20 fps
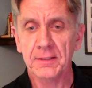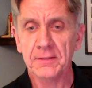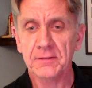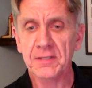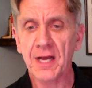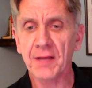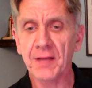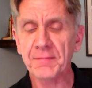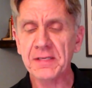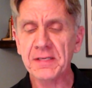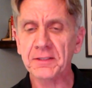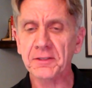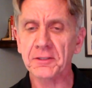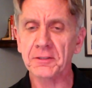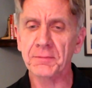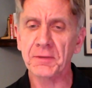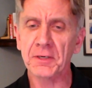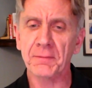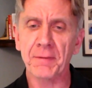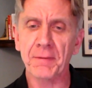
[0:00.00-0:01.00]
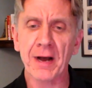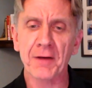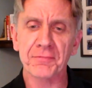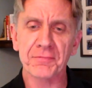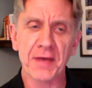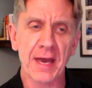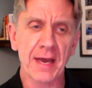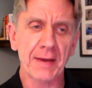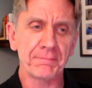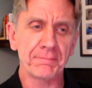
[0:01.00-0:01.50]
Tell me a little bit
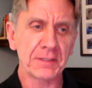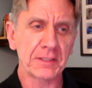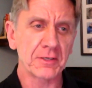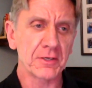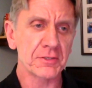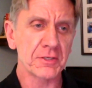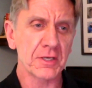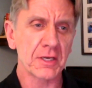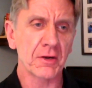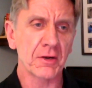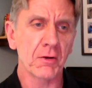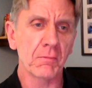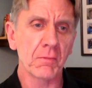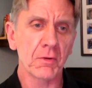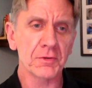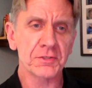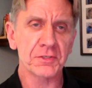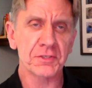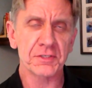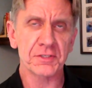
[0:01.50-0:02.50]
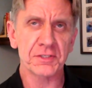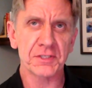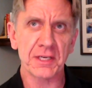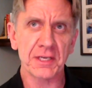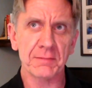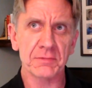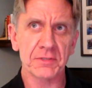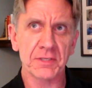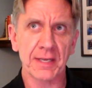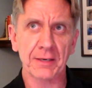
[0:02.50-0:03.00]
about that, because it almost
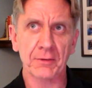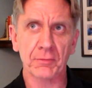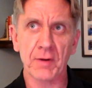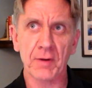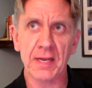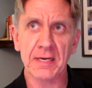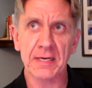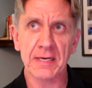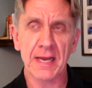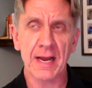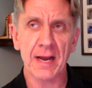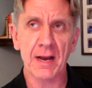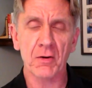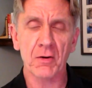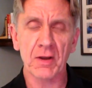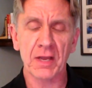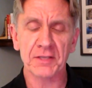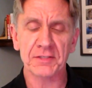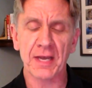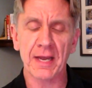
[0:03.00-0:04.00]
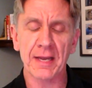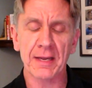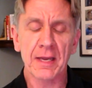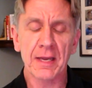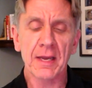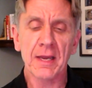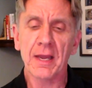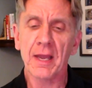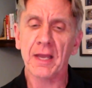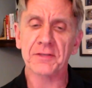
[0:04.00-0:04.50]
seems like right now, as I
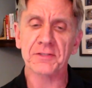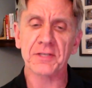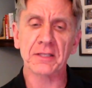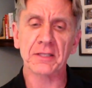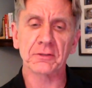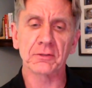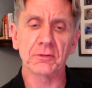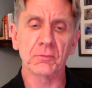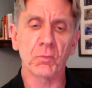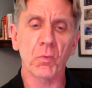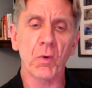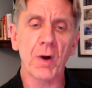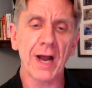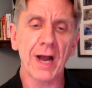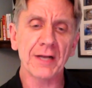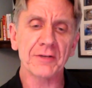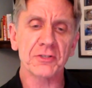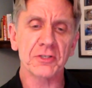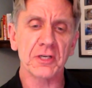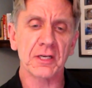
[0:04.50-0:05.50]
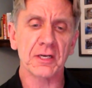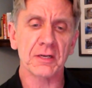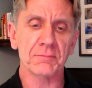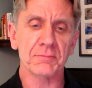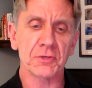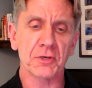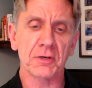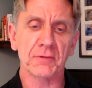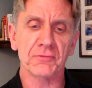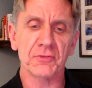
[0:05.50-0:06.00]
watch and
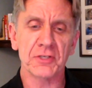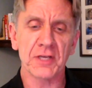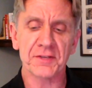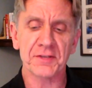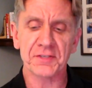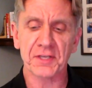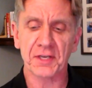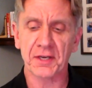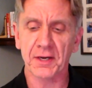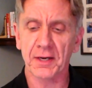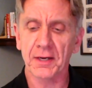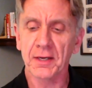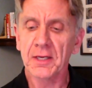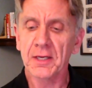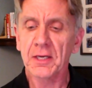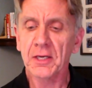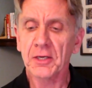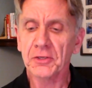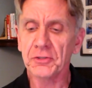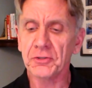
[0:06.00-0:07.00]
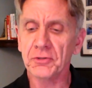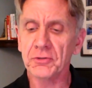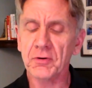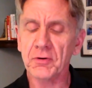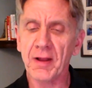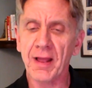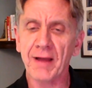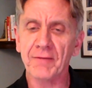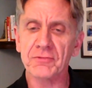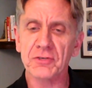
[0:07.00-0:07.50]
observe Jessica, you
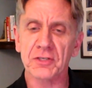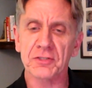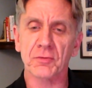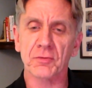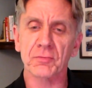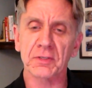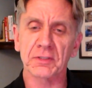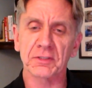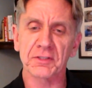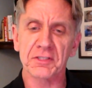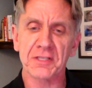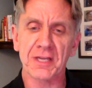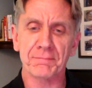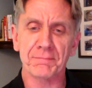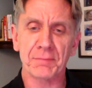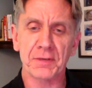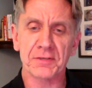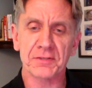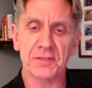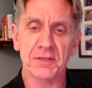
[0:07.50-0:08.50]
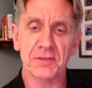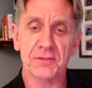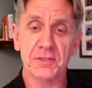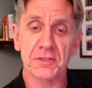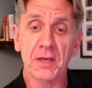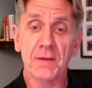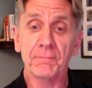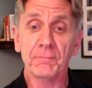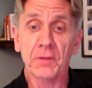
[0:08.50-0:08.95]
don't have just a real estate business.